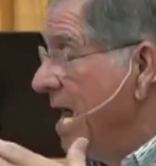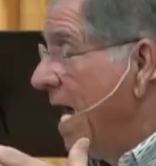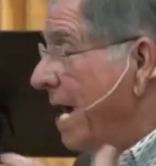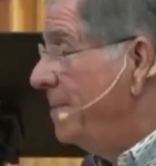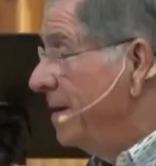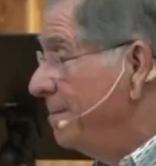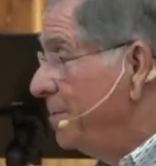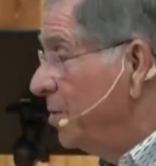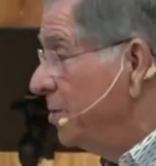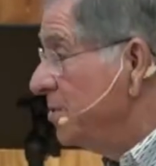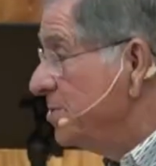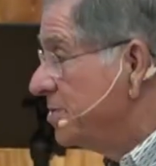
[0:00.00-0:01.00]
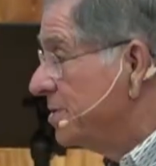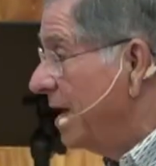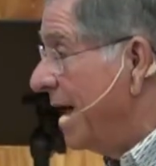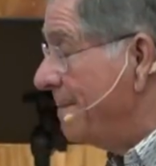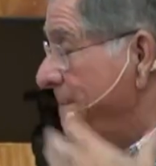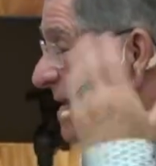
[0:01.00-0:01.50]
I've been abused.
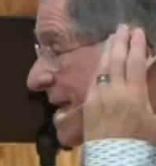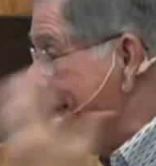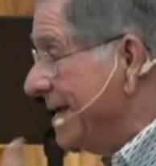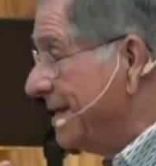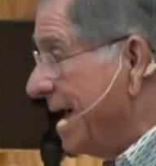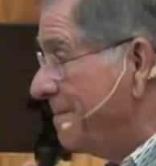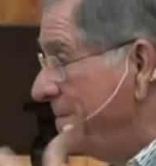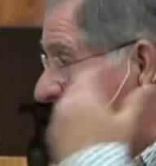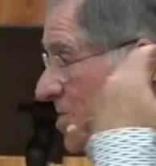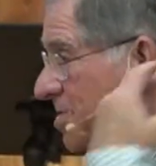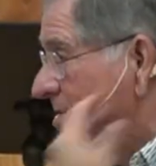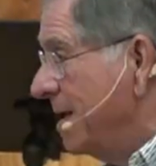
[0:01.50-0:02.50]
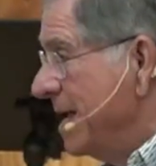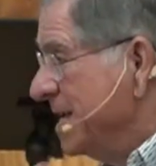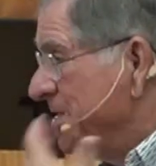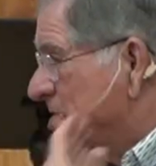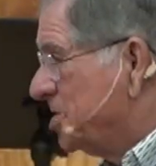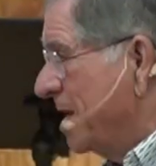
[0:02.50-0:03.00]
I've been hit. I've been su
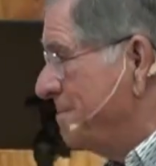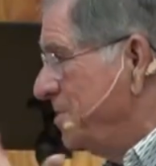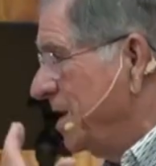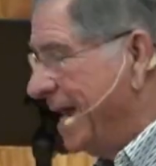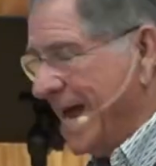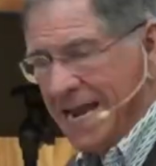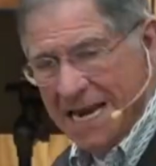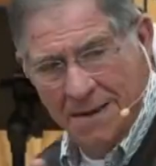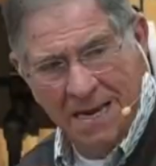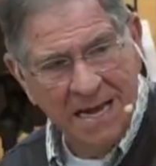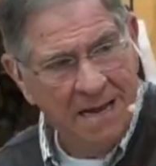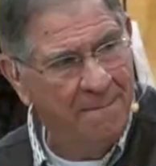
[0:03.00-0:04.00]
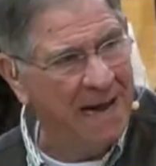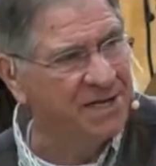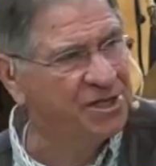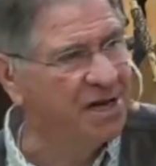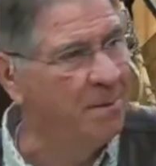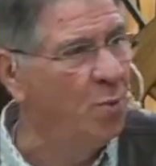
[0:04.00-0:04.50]
subjugated by
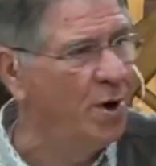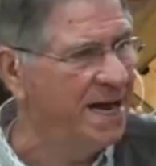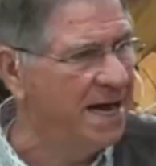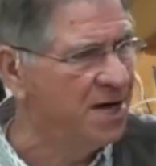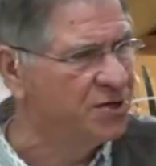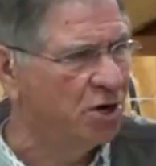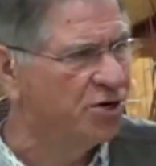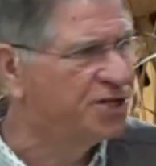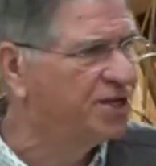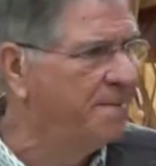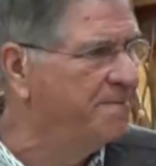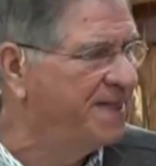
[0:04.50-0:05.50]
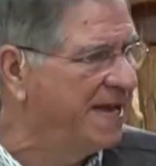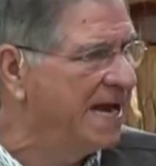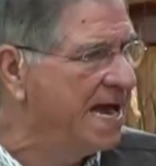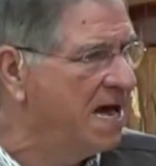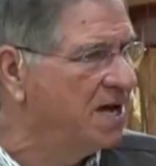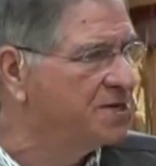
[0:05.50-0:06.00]
someone else or
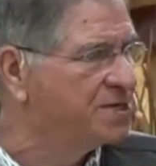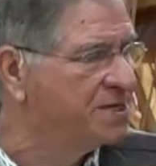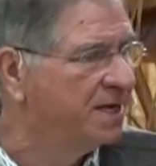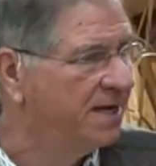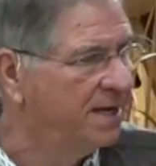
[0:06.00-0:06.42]
something else.